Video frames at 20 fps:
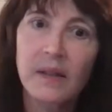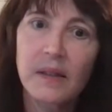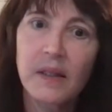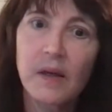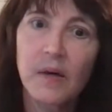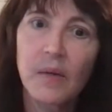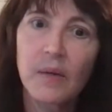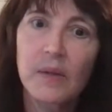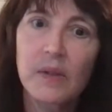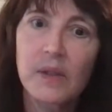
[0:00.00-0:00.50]

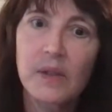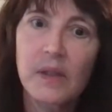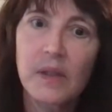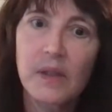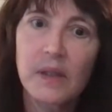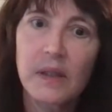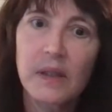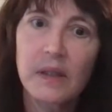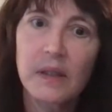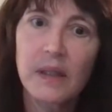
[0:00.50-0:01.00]
there was
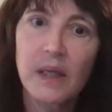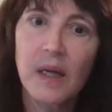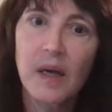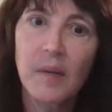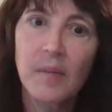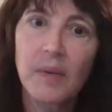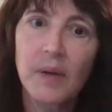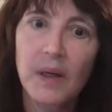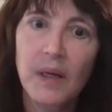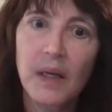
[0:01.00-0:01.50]
that the
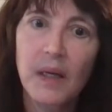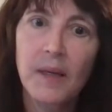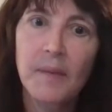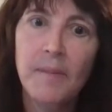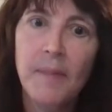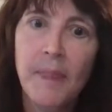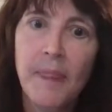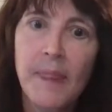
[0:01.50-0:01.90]
company,